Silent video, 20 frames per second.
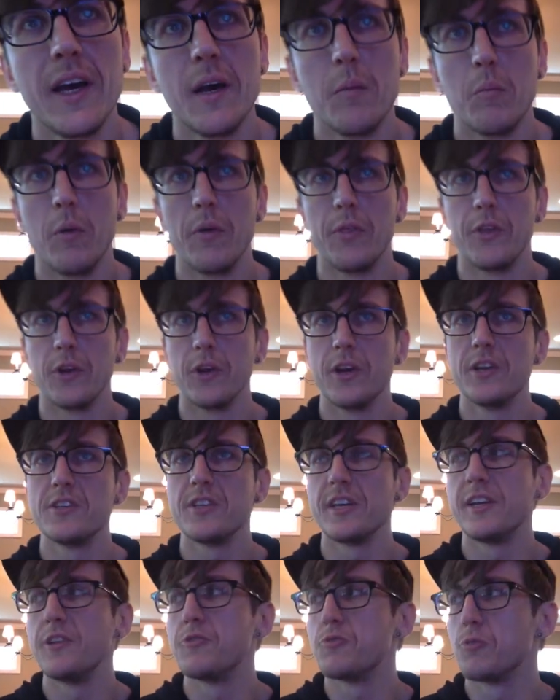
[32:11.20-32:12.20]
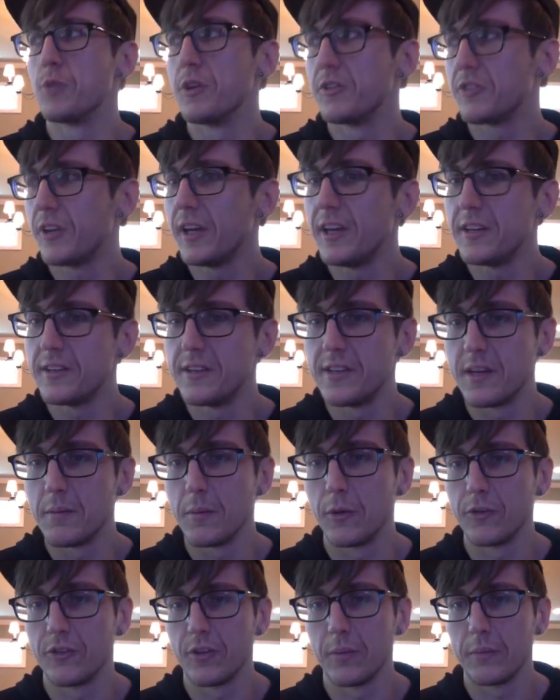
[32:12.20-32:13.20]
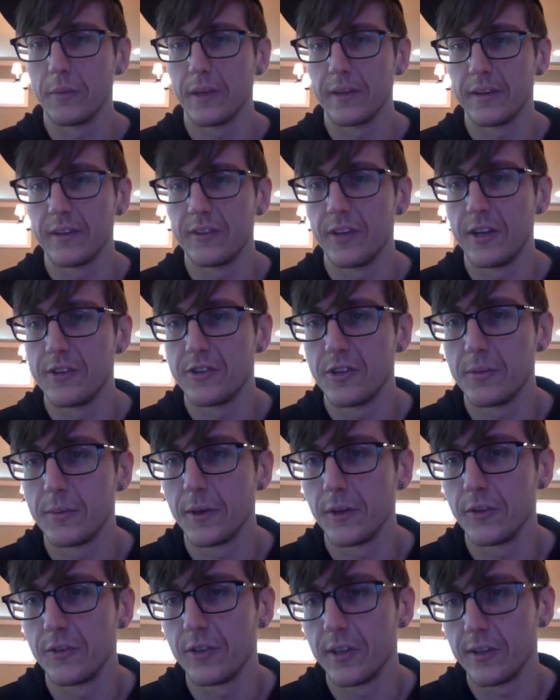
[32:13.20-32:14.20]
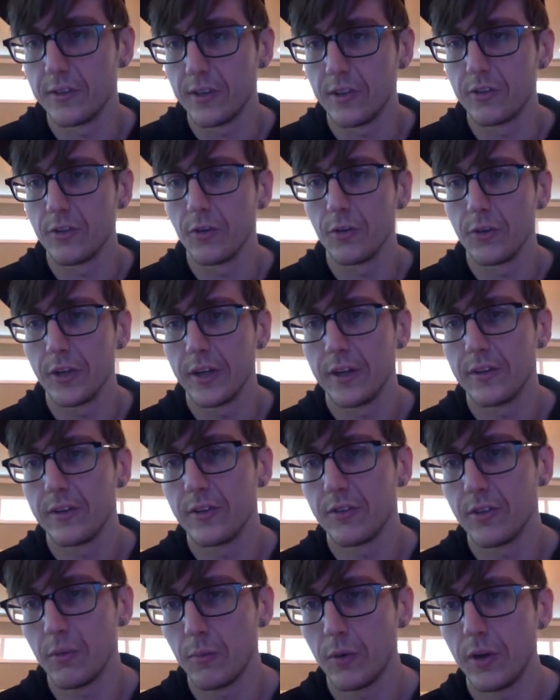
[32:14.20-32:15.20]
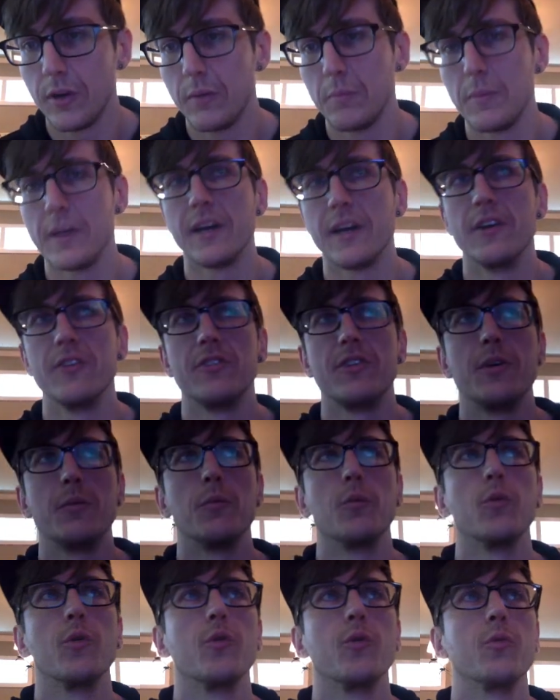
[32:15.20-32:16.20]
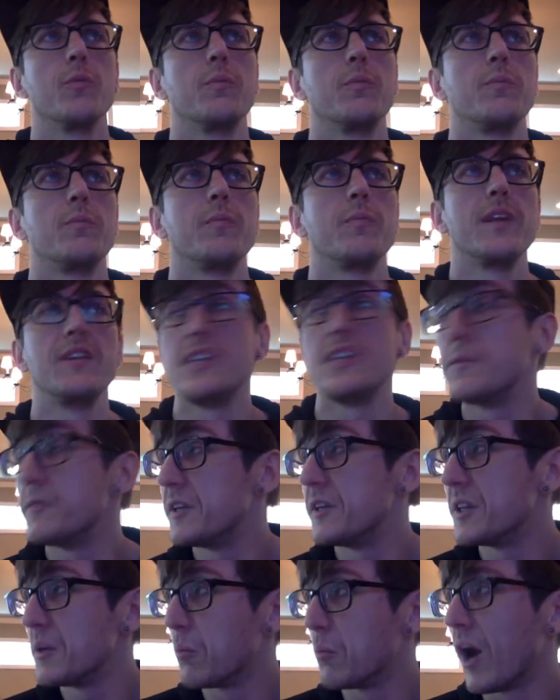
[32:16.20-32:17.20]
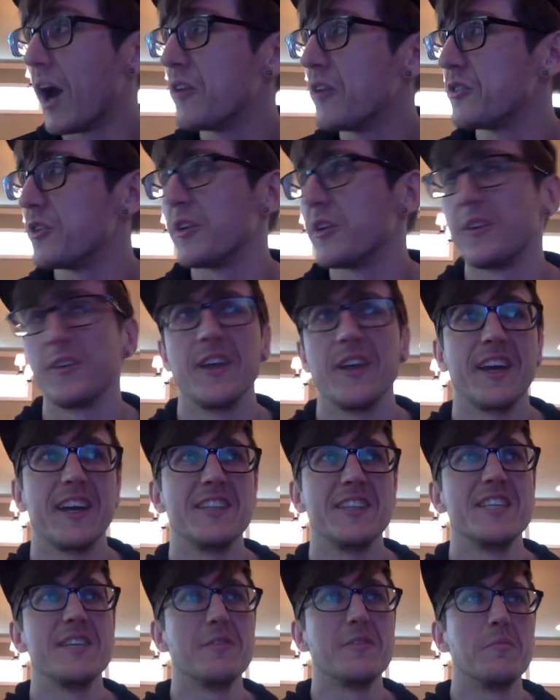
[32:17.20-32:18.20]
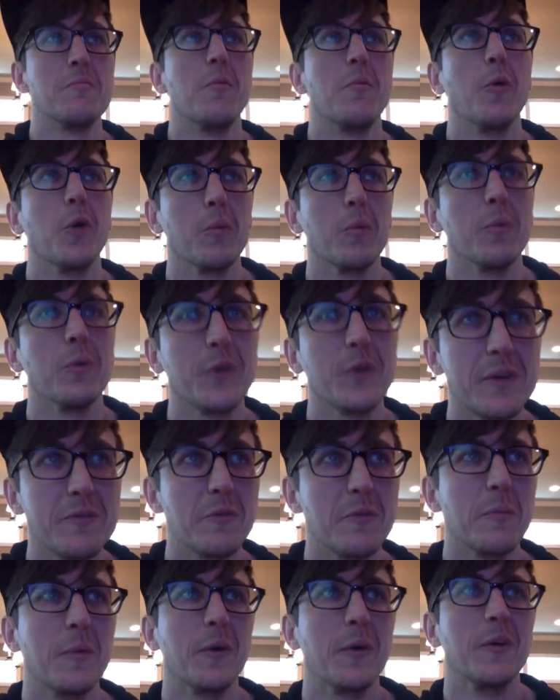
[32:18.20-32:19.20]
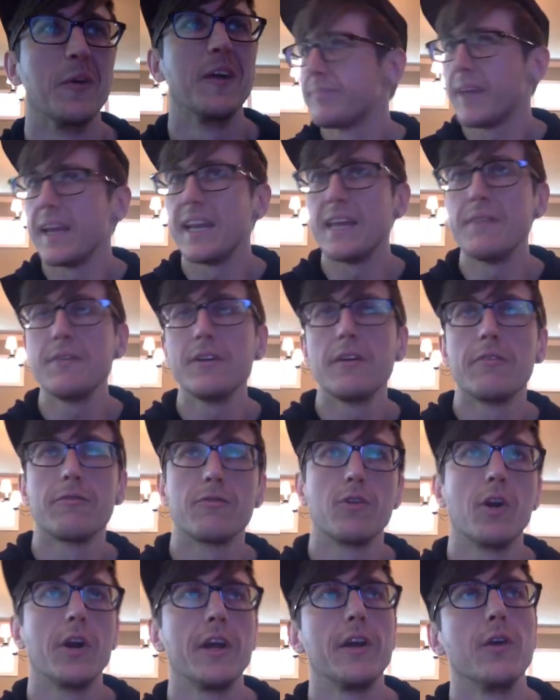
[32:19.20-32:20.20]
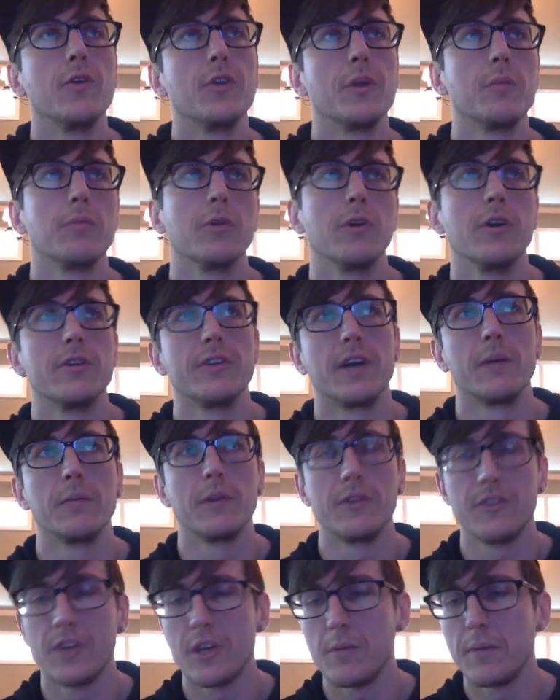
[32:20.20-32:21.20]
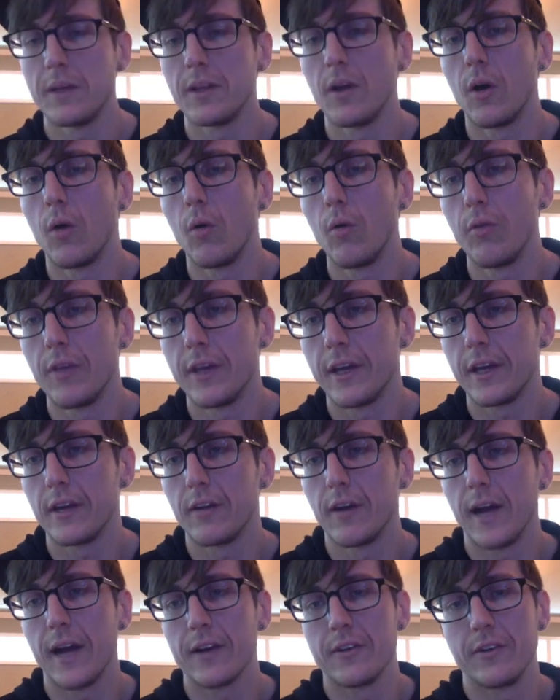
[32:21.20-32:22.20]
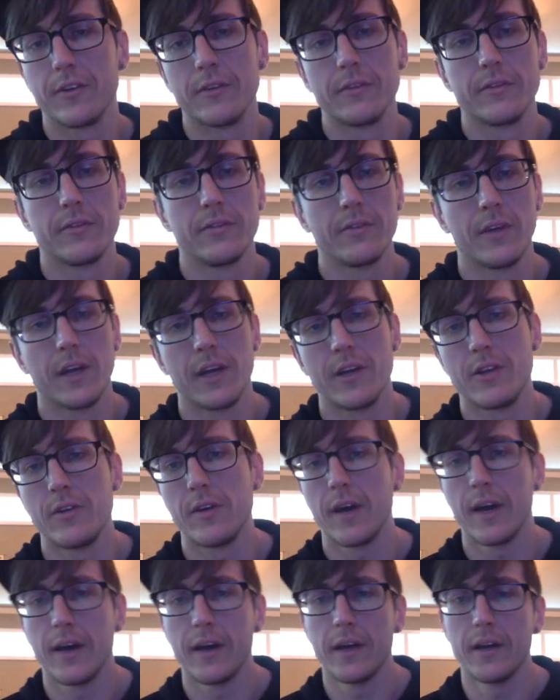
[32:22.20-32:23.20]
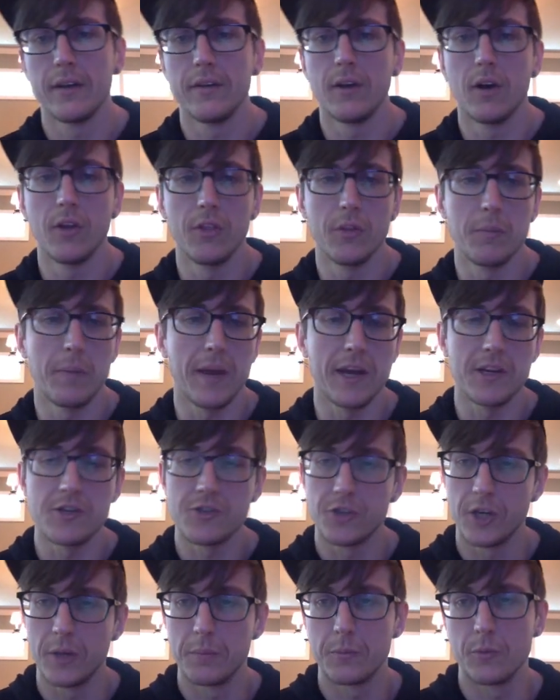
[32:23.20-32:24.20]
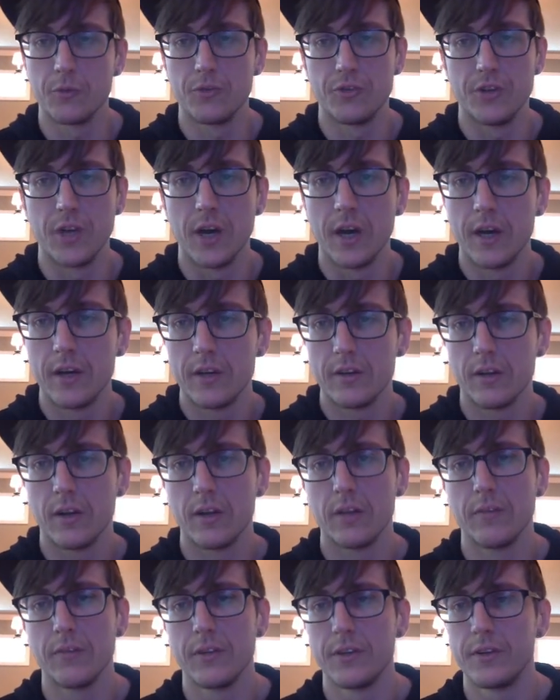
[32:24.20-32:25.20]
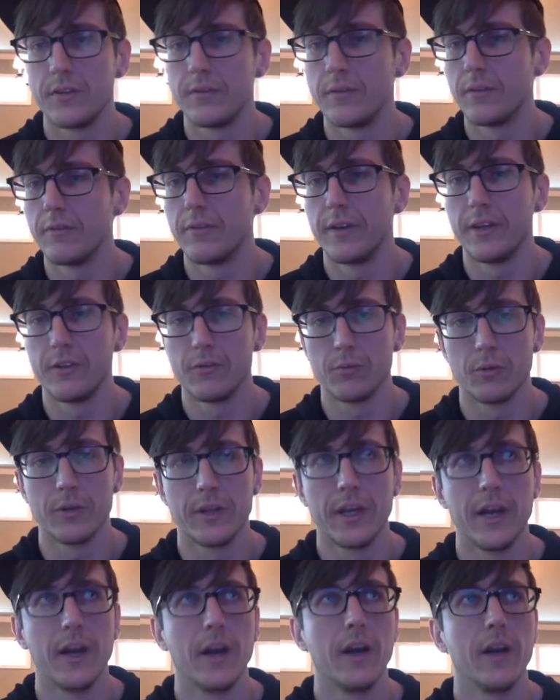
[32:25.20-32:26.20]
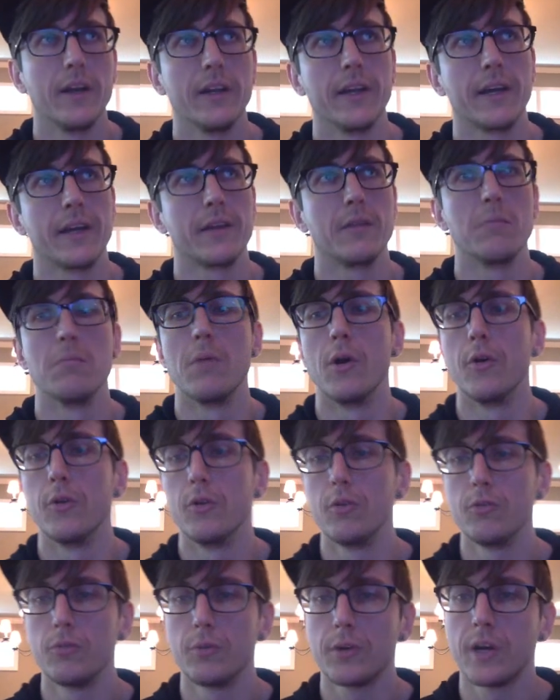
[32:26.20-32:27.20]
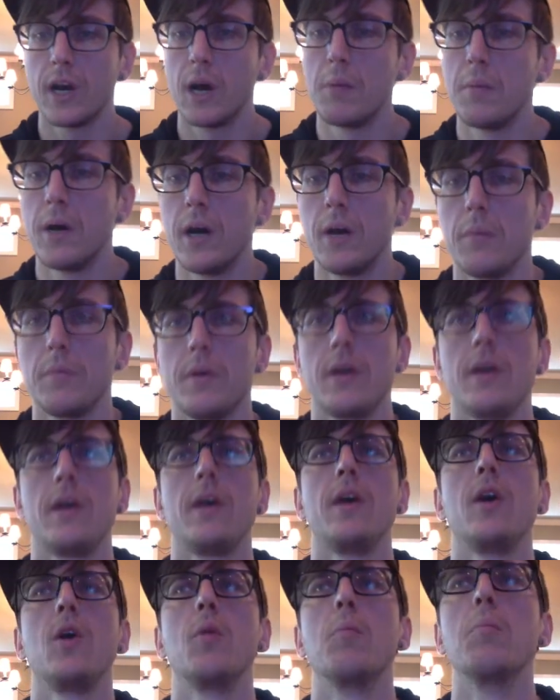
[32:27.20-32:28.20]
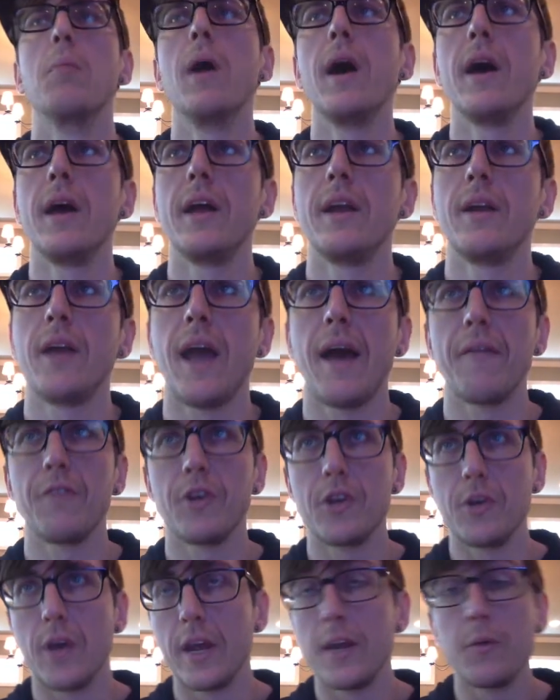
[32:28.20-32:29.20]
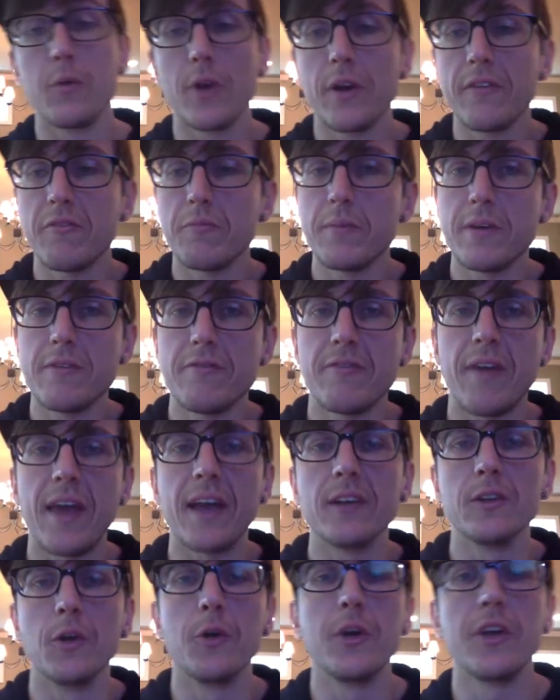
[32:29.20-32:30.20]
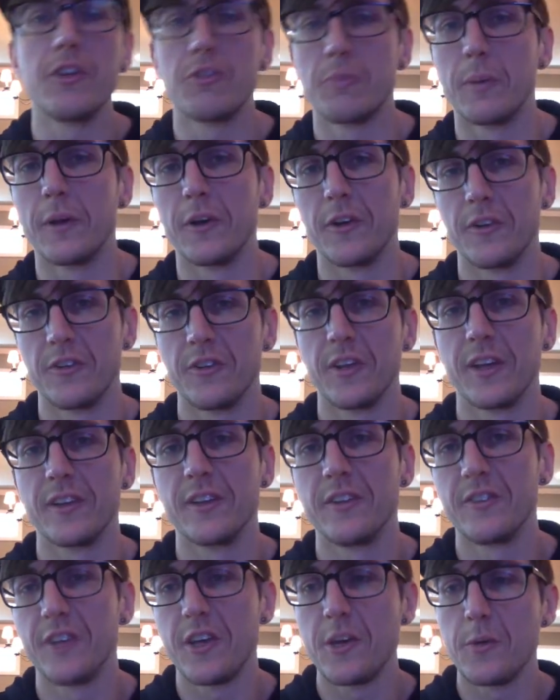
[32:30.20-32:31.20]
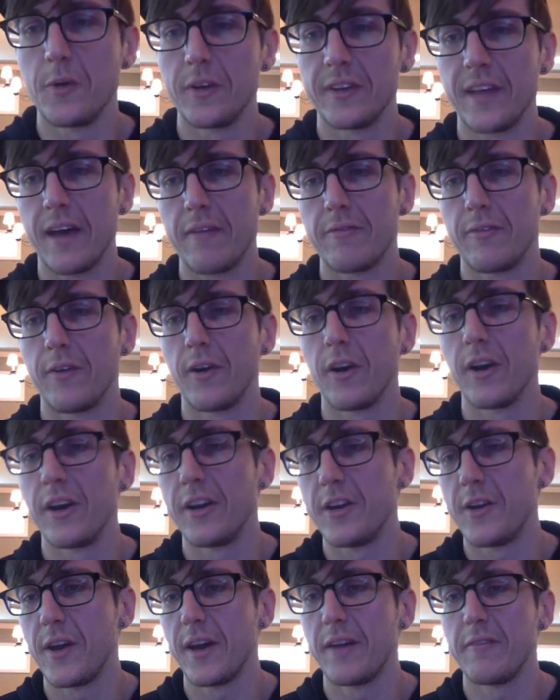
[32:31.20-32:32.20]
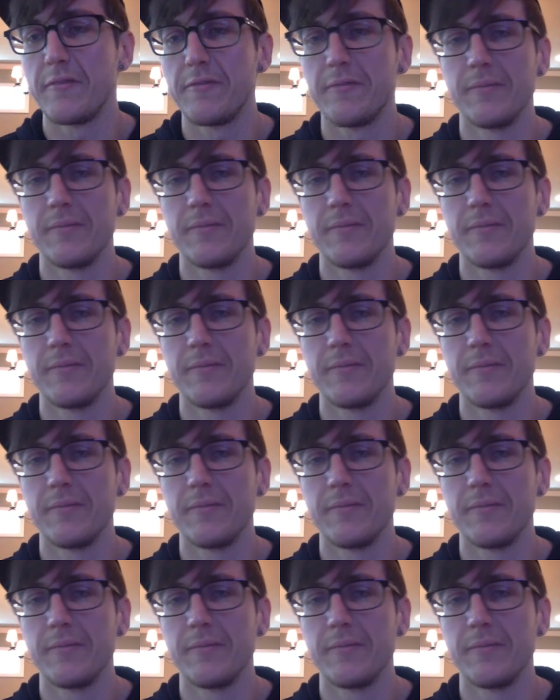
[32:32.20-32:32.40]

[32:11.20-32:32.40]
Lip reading: But it is risky to demo something that's HTML and CSS only to someone because it's even in the browser. Like it's even more believable. And even a front-end only prototype, let's say you made the whole thing interactive and you had all the page script was done, all the events were there, and like the modals would come up. But after and it would even be fake loading spinners. Like let's say you went that far and you had